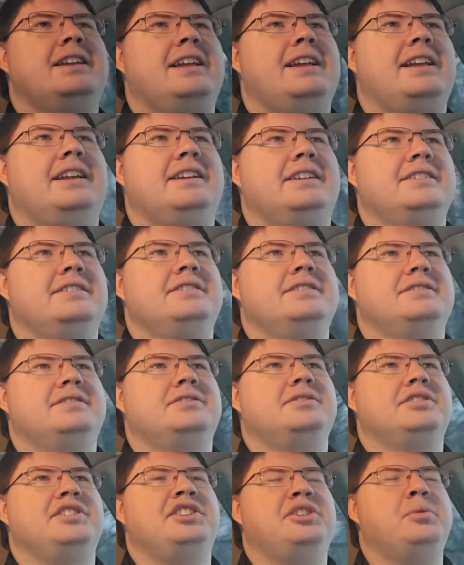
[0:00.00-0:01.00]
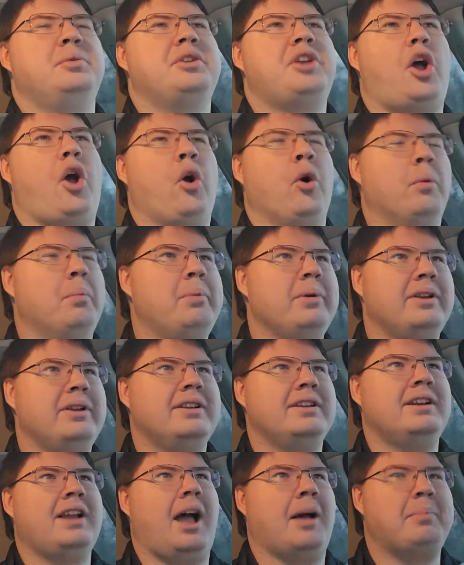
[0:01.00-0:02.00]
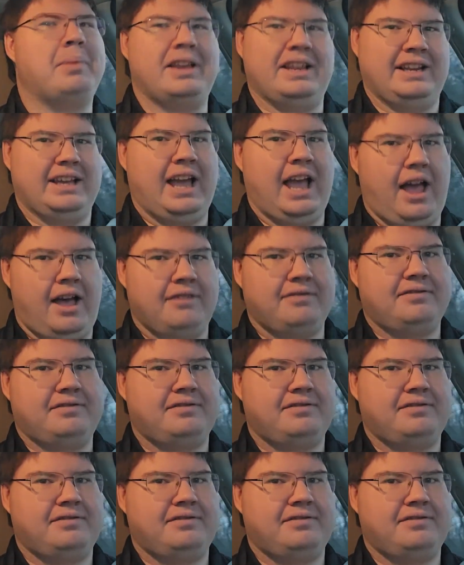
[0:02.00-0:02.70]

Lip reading: is you would open a PDF,